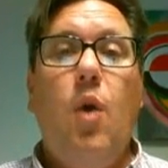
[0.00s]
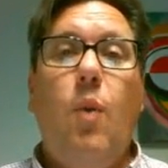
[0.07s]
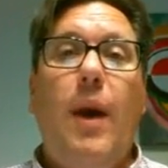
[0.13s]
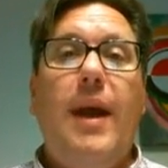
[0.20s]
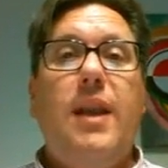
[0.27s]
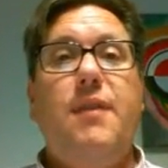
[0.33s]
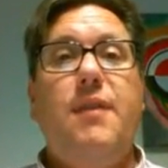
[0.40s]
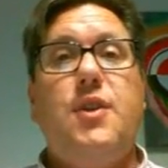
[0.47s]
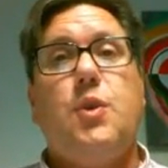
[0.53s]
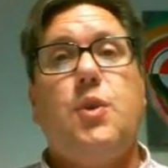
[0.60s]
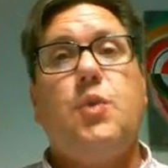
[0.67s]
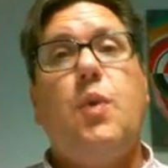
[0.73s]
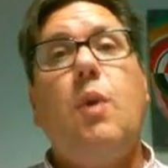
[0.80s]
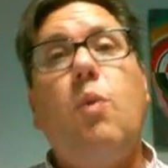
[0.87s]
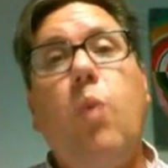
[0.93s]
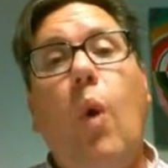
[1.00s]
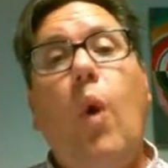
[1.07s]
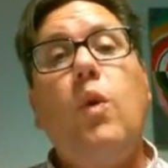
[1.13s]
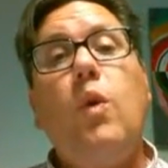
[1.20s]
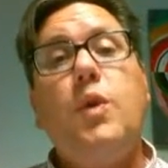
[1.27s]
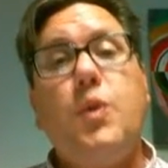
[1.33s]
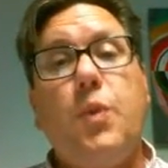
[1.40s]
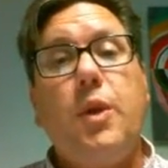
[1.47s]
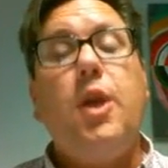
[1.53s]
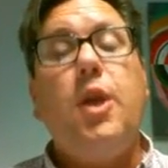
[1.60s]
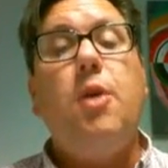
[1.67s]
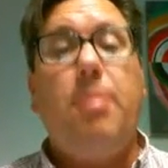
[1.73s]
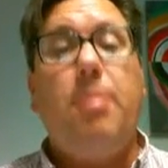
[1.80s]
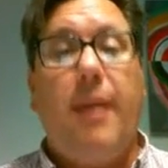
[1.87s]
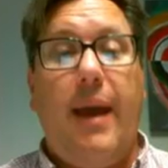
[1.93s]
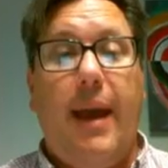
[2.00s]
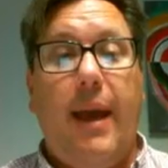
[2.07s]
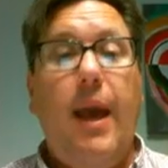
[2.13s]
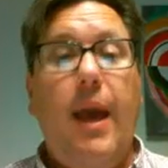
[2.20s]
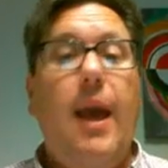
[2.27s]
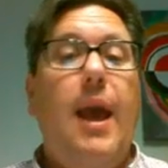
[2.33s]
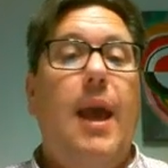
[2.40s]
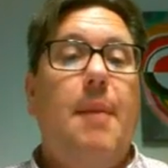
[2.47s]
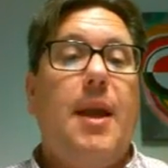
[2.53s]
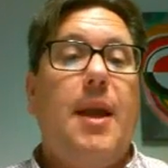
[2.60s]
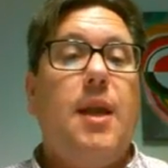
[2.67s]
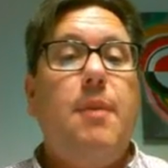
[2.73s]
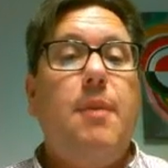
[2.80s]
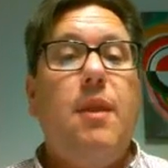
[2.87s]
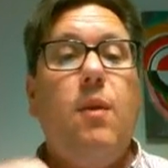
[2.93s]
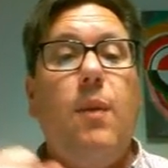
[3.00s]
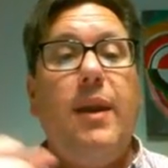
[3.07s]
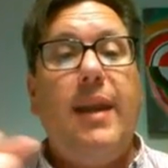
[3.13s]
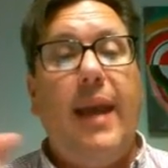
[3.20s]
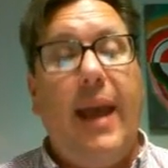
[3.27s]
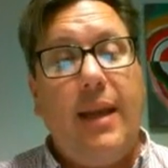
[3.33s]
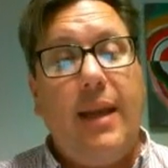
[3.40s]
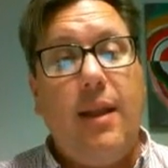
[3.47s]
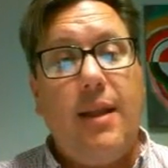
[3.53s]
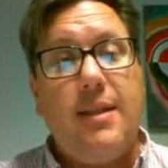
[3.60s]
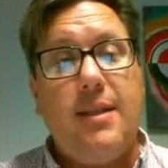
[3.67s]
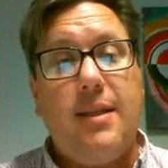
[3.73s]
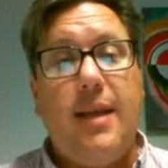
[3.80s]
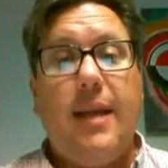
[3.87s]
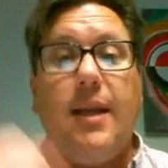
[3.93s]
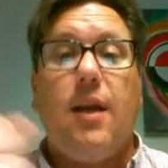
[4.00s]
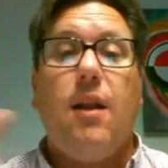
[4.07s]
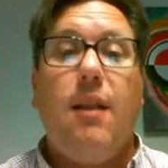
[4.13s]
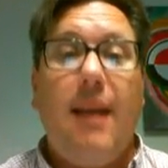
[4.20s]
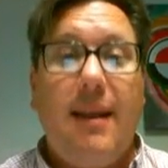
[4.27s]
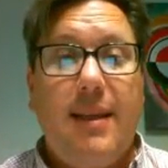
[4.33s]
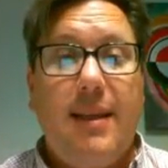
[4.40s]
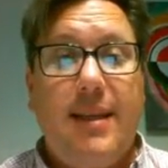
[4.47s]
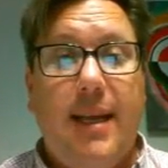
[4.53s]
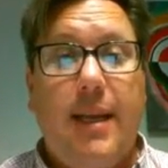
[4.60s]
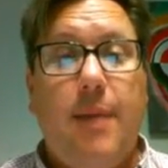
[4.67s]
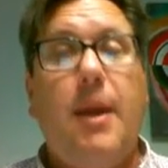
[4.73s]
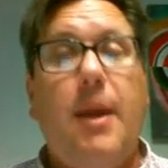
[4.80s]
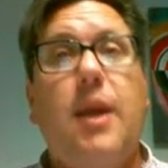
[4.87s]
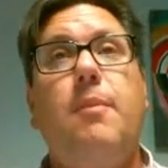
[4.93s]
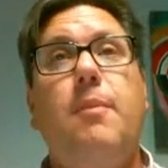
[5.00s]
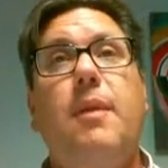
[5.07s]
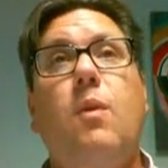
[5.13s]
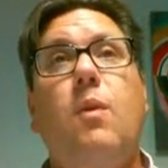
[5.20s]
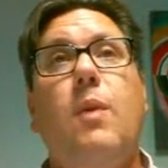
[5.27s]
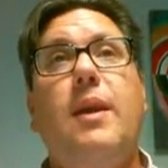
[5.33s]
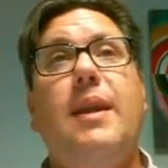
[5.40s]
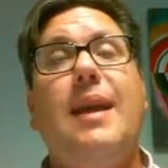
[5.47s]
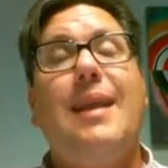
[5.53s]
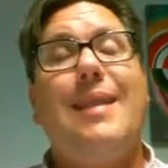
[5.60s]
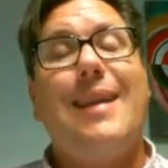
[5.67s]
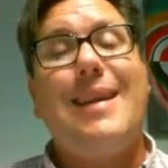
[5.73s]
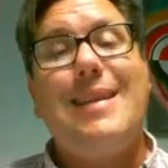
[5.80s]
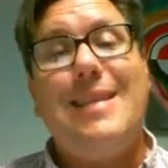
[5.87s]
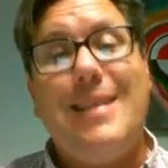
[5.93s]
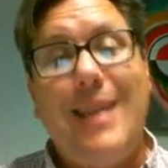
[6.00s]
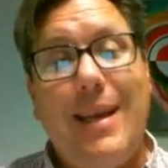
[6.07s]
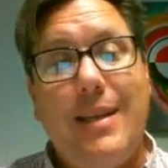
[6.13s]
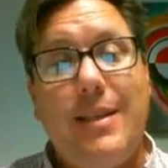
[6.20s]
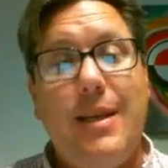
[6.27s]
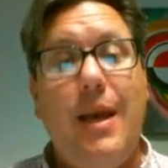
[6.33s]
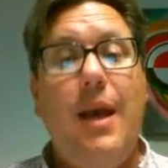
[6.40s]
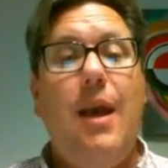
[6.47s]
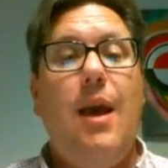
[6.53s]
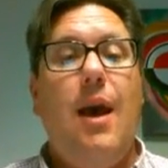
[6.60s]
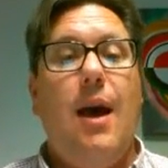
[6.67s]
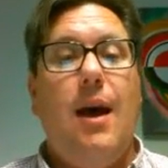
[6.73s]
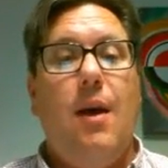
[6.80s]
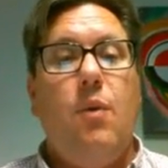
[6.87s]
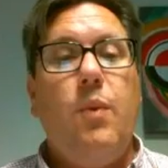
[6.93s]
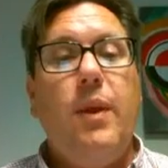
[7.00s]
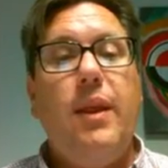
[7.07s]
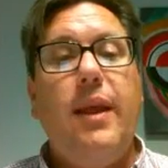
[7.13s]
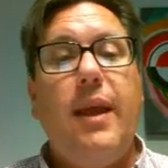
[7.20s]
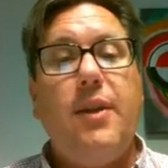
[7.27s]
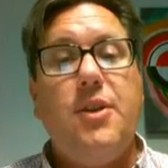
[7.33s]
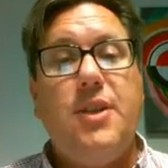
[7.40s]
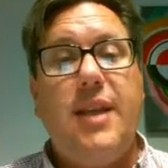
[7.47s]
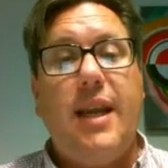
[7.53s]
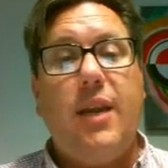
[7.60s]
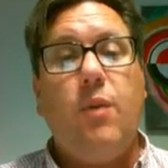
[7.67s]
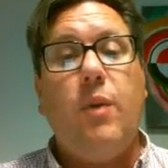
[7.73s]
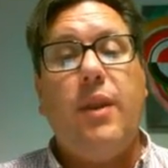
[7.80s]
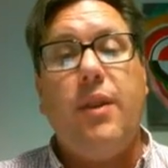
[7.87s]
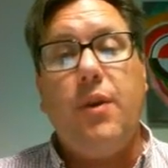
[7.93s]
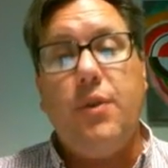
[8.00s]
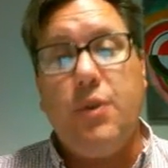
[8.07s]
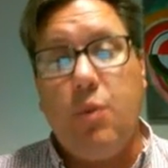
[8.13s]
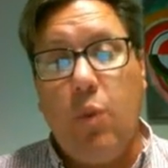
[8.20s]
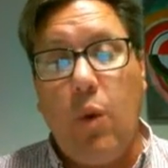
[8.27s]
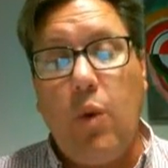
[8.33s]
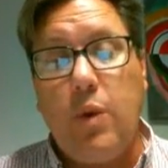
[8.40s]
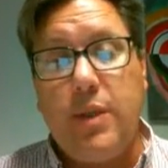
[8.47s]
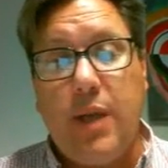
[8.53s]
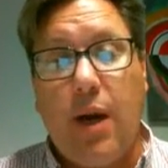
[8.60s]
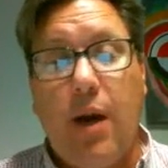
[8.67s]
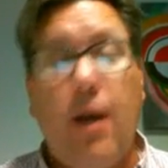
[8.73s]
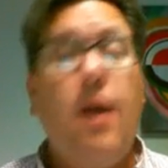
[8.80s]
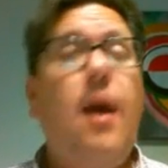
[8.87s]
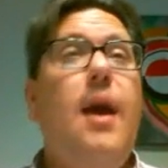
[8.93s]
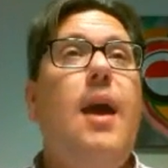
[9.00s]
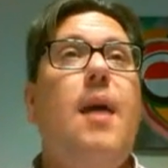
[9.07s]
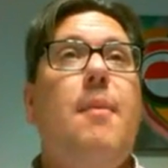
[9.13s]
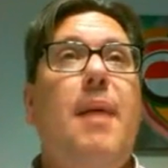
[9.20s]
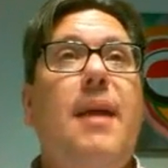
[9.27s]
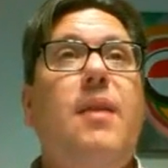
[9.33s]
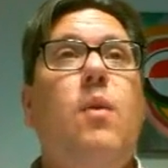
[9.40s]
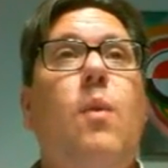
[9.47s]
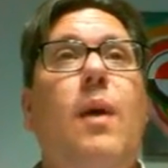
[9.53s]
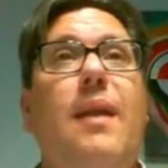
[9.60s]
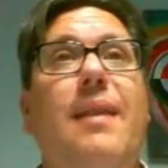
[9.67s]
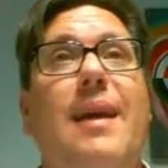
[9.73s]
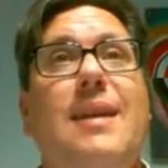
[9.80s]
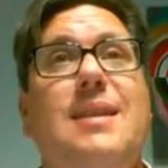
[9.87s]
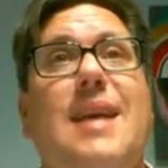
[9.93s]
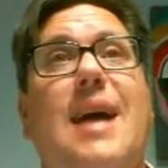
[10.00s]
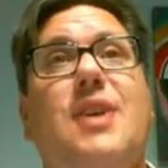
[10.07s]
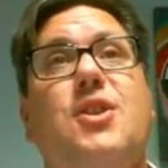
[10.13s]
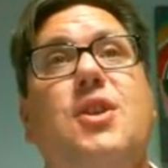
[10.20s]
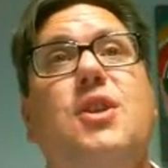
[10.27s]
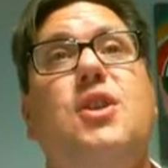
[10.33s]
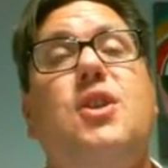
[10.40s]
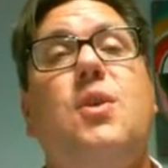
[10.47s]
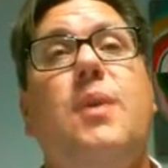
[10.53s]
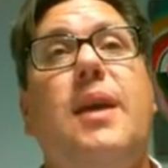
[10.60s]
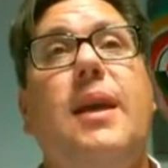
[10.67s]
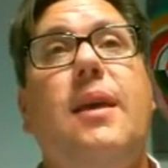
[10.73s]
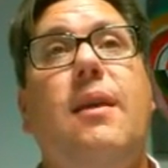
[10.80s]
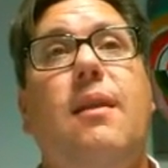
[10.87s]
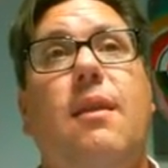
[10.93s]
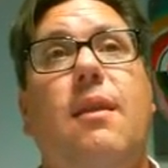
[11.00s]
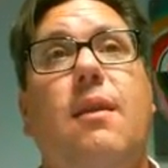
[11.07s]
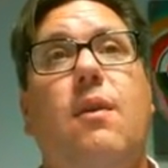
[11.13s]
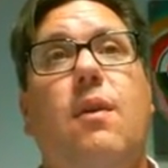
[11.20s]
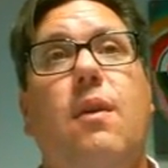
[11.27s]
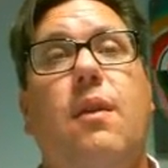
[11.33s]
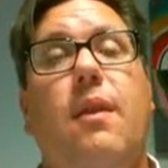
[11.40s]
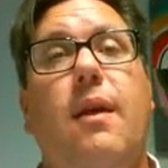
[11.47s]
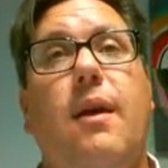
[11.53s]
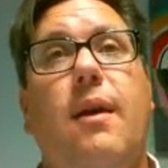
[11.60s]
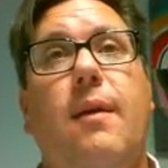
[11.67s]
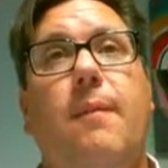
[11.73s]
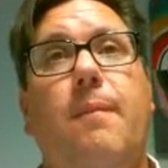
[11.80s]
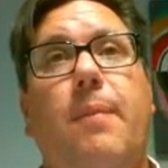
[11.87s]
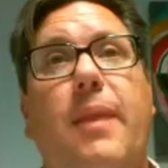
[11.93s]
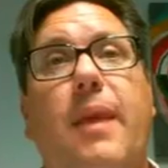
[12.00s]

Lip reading: what individuals, what roles will you play? Am I going to be the one to analyze the data, collect the data? Am I going to be the one to get the consent? Really understanding what those roles are. Am I the one that's actually doing the